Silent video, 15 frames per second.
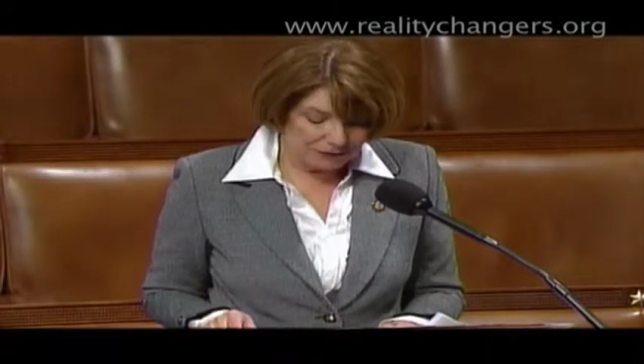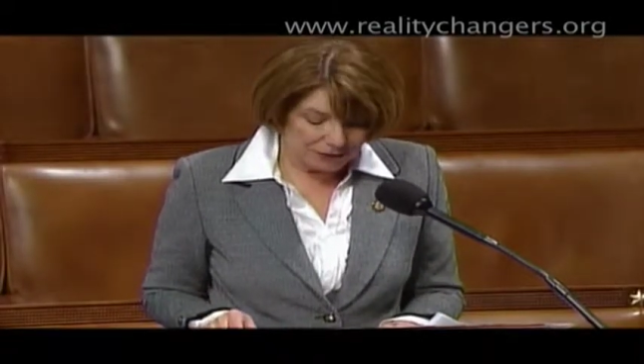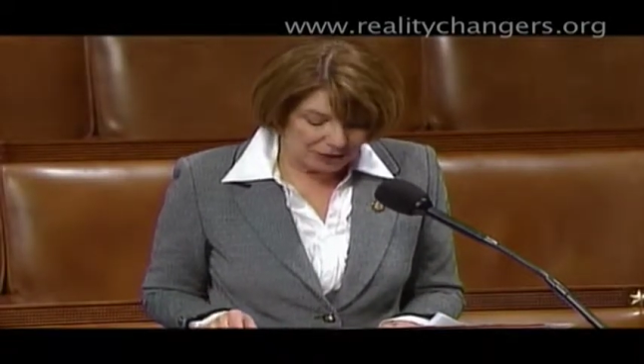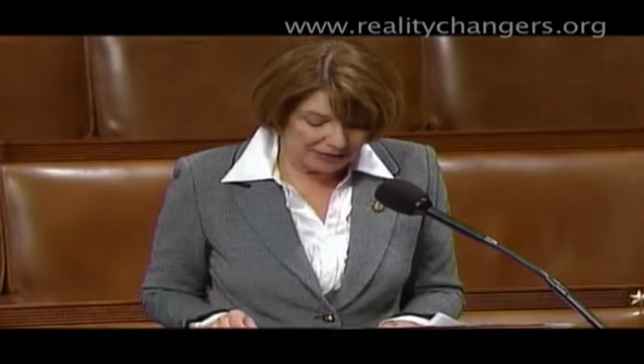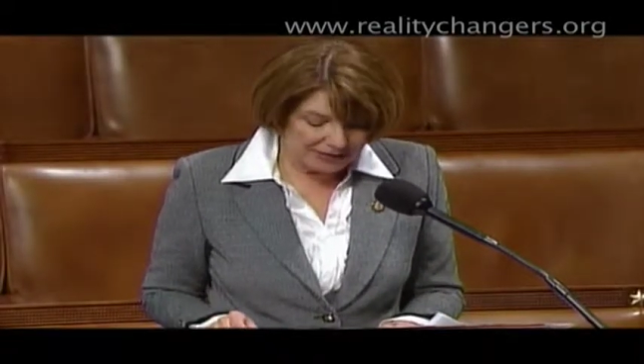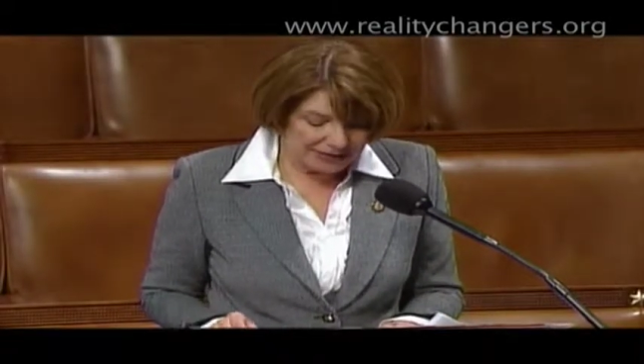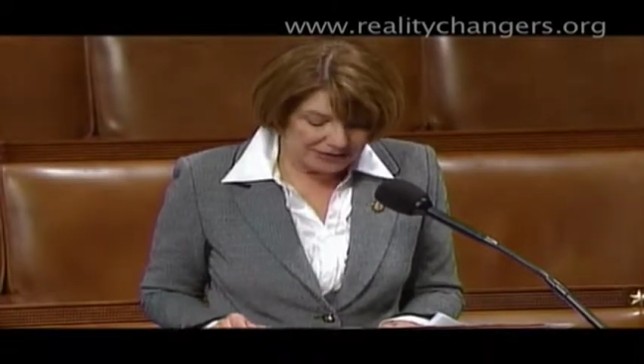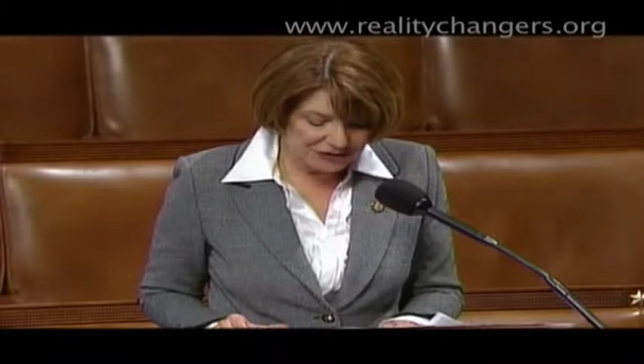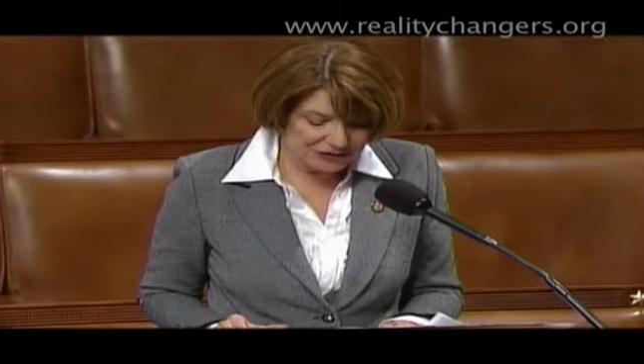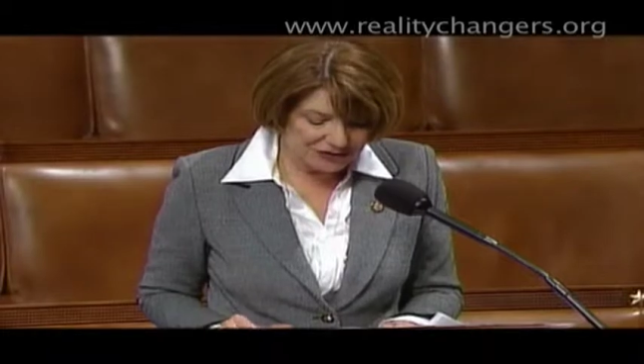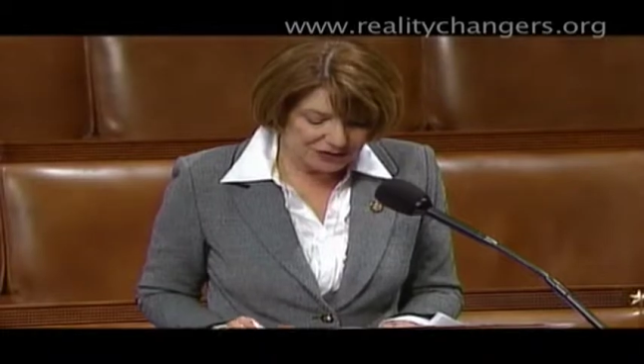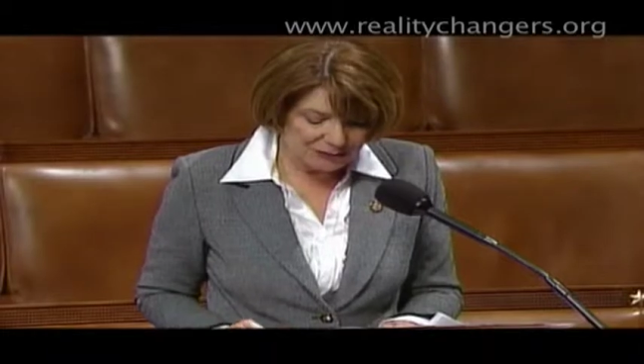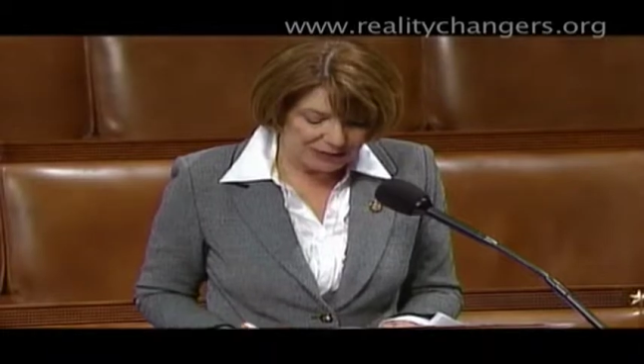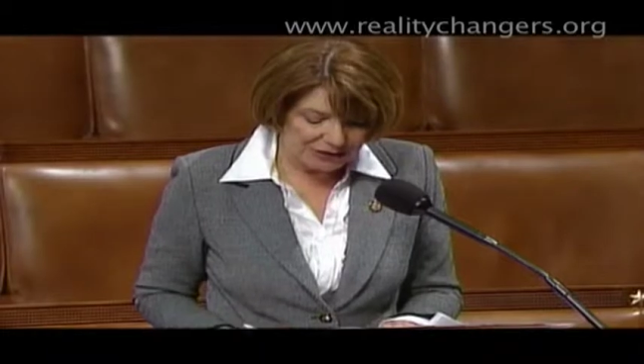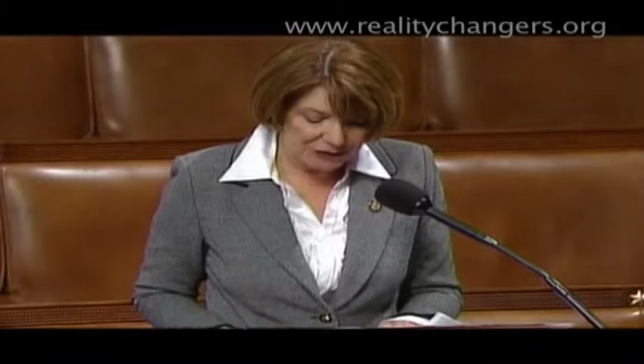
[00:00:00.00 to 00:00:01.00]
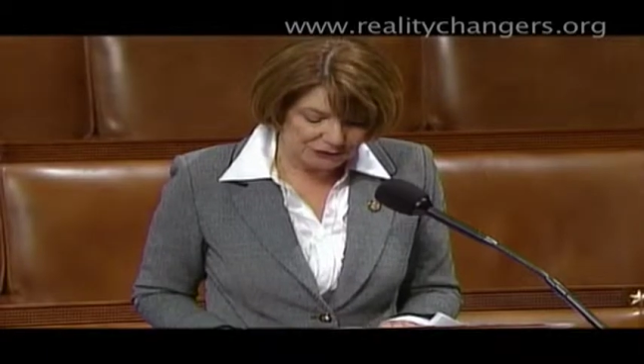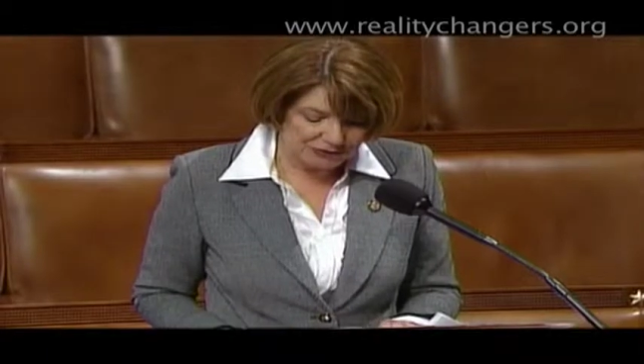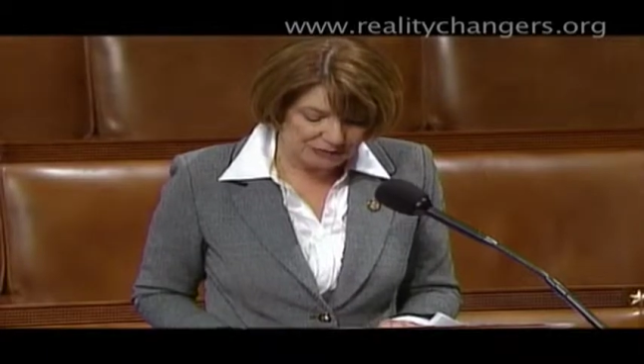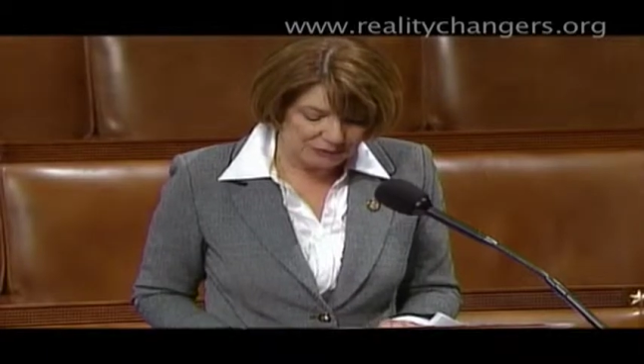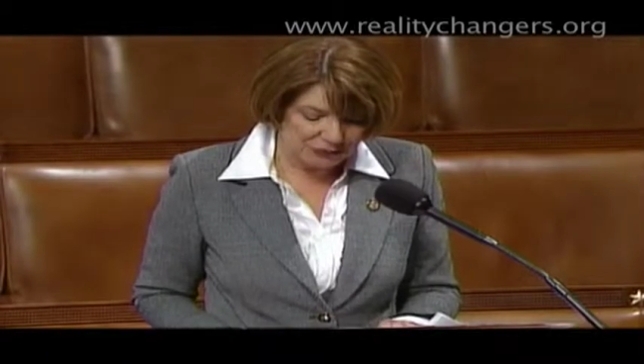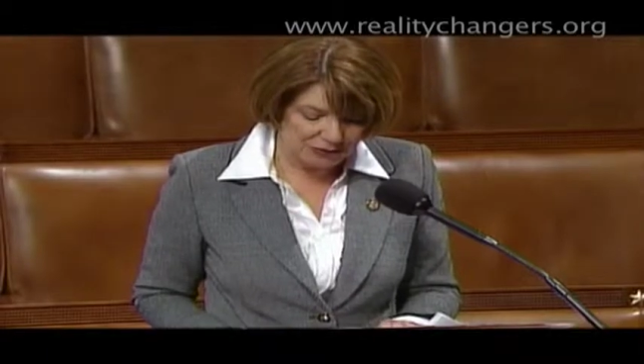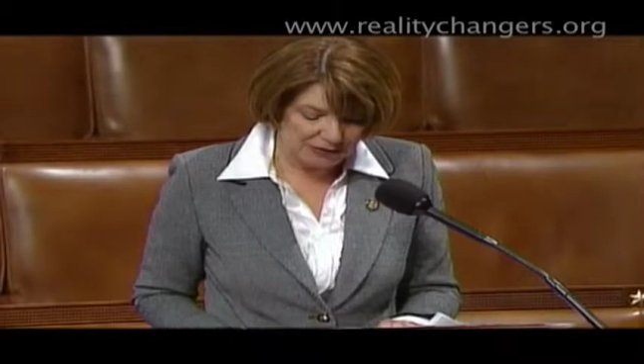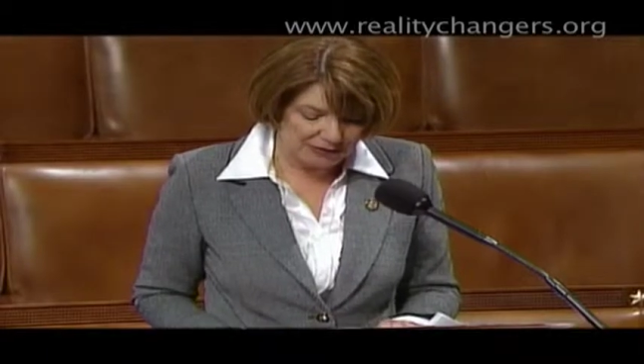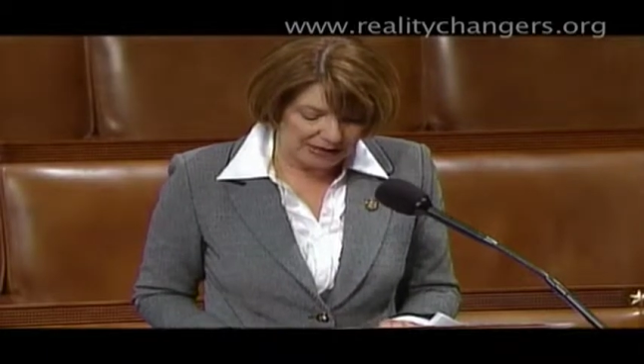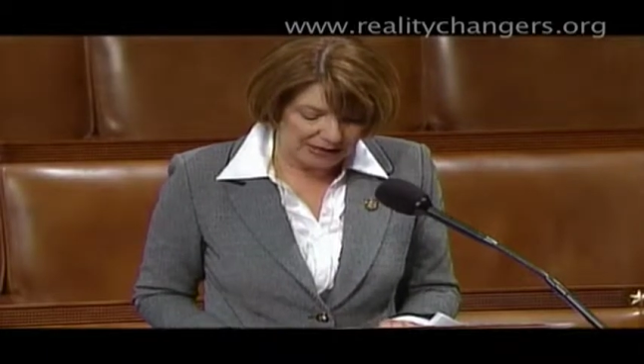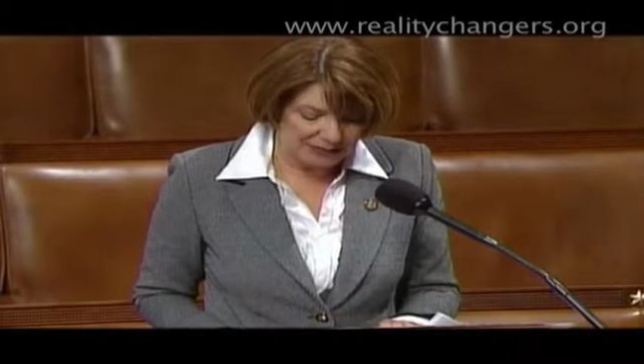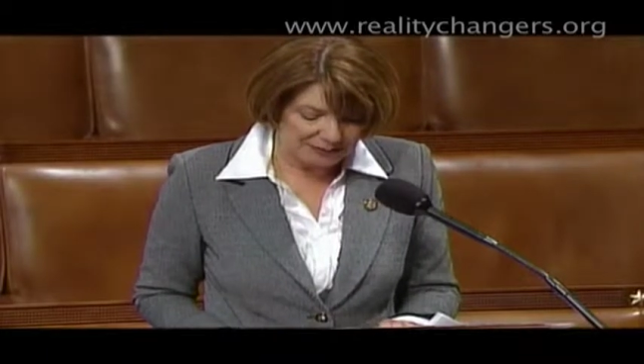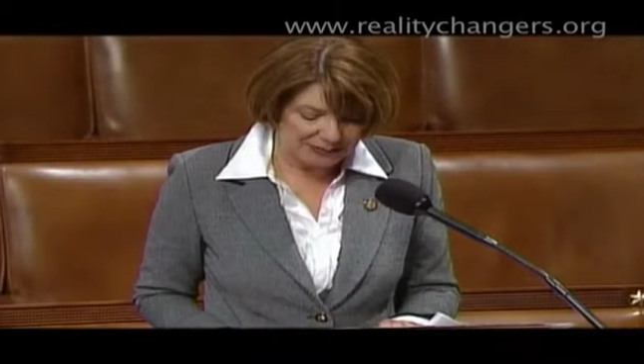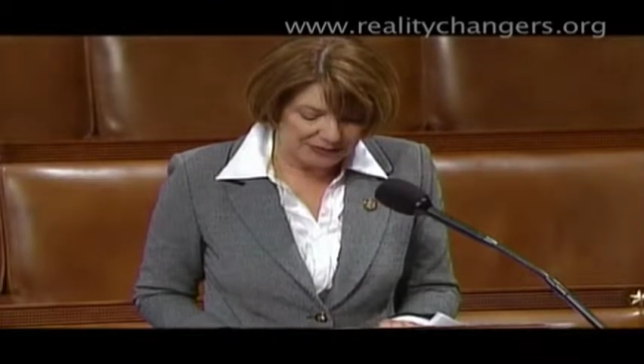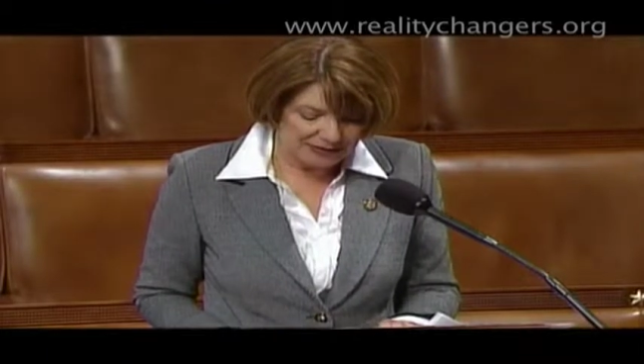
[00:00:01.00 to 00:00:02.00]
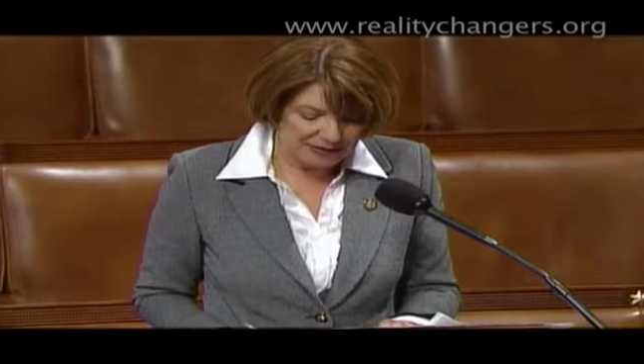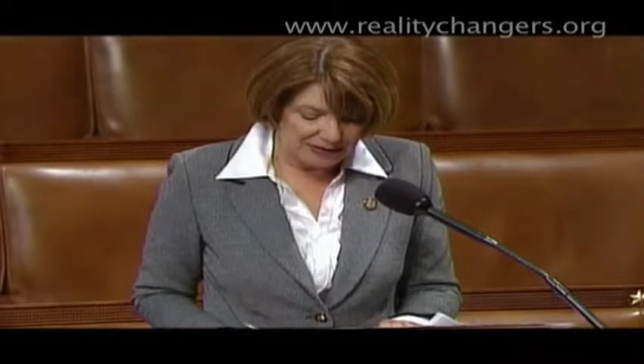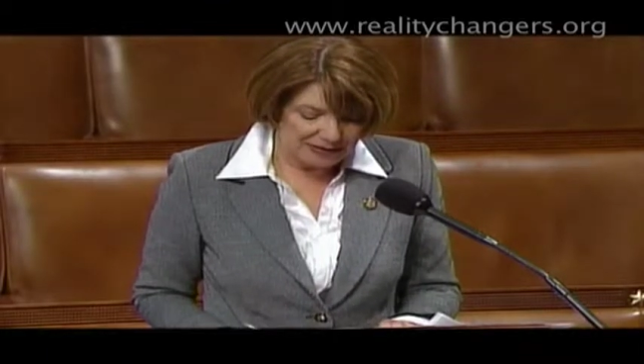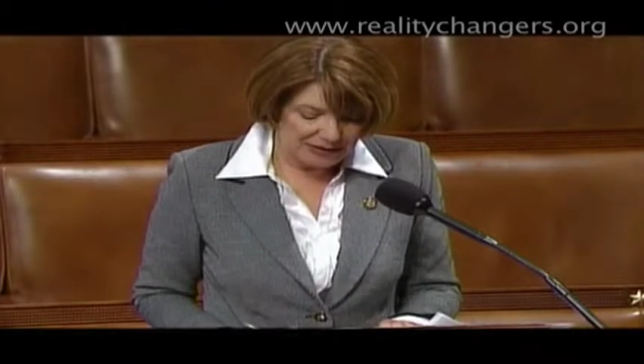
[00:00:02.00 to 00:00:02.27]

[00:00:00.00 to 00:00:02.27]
for our nation's mentoring programs